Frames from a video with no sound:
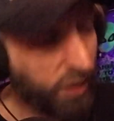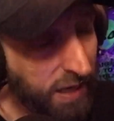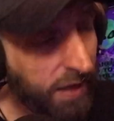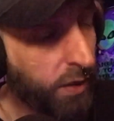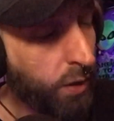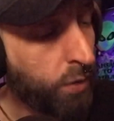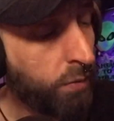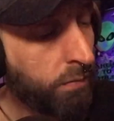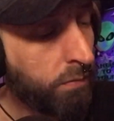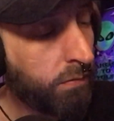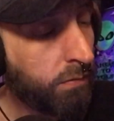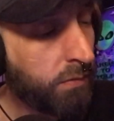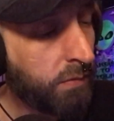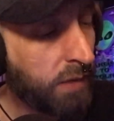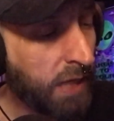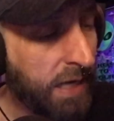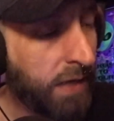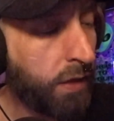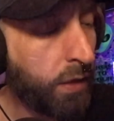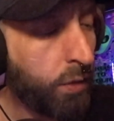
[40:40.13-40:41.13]
thank
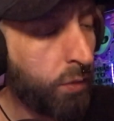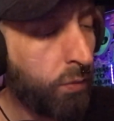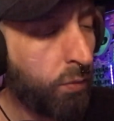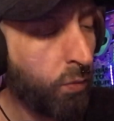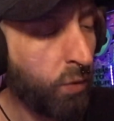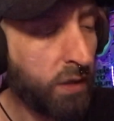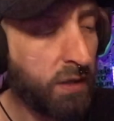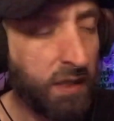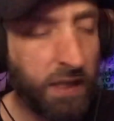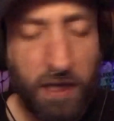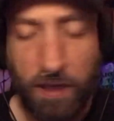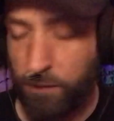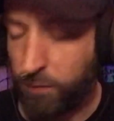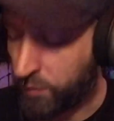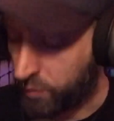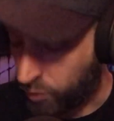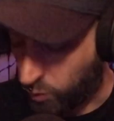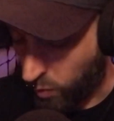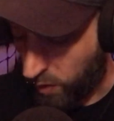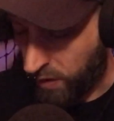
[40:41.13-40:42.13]
you once again
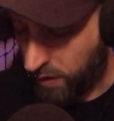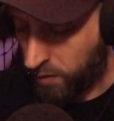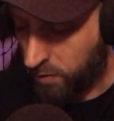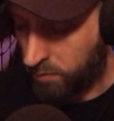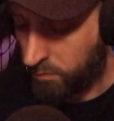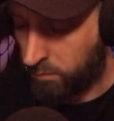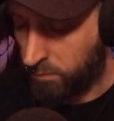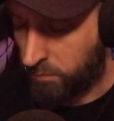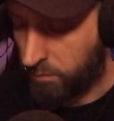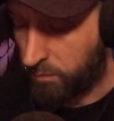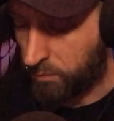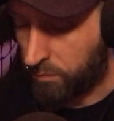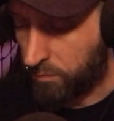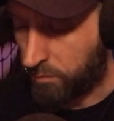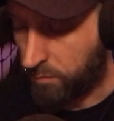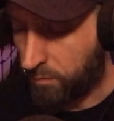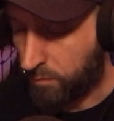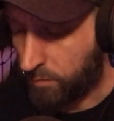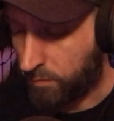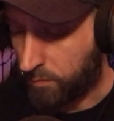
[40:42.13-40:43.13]
for joining.
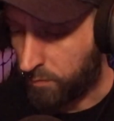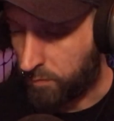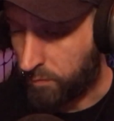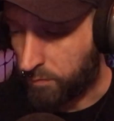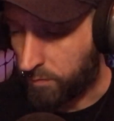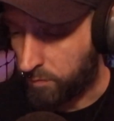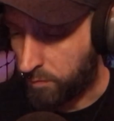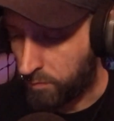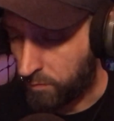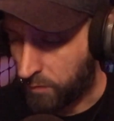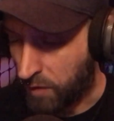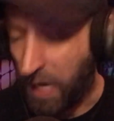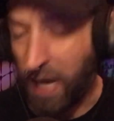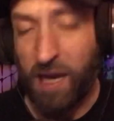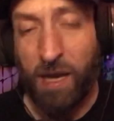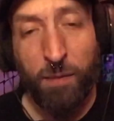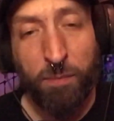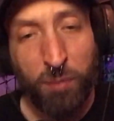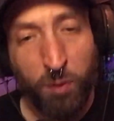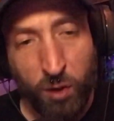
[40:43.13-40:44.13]

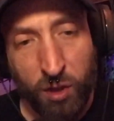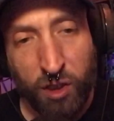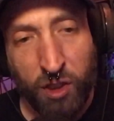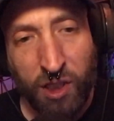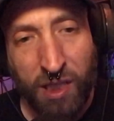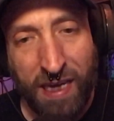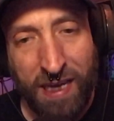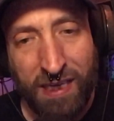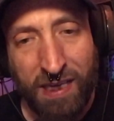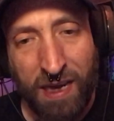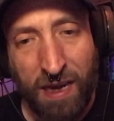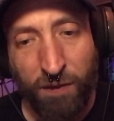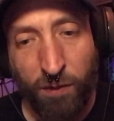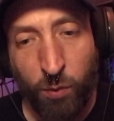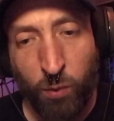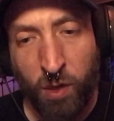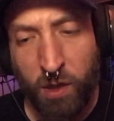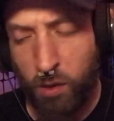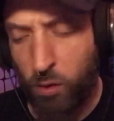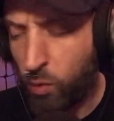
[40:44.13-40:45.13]
I appreciate
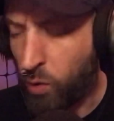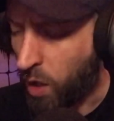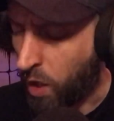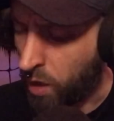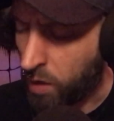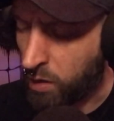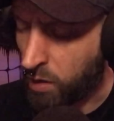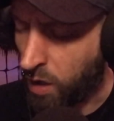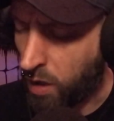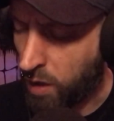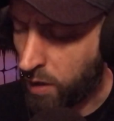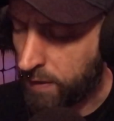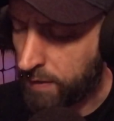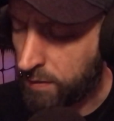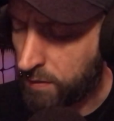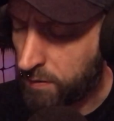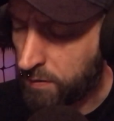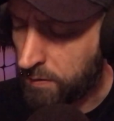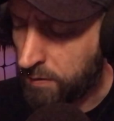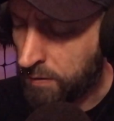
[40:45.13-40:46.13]
everyone who hung on
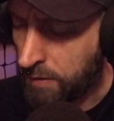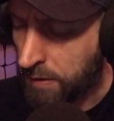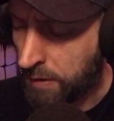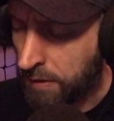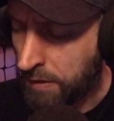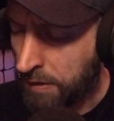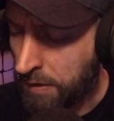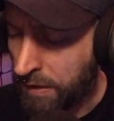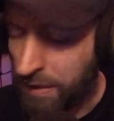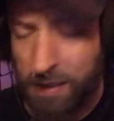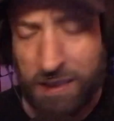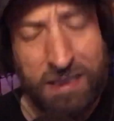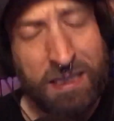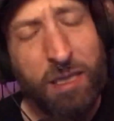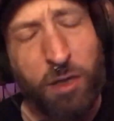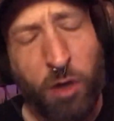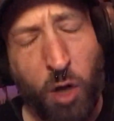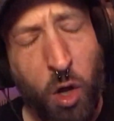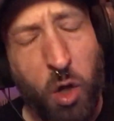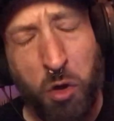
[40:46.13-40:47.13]
and
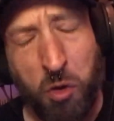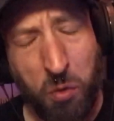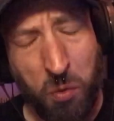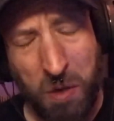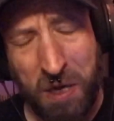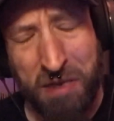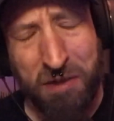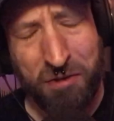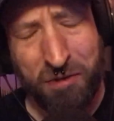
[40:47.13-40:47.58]
listened all the way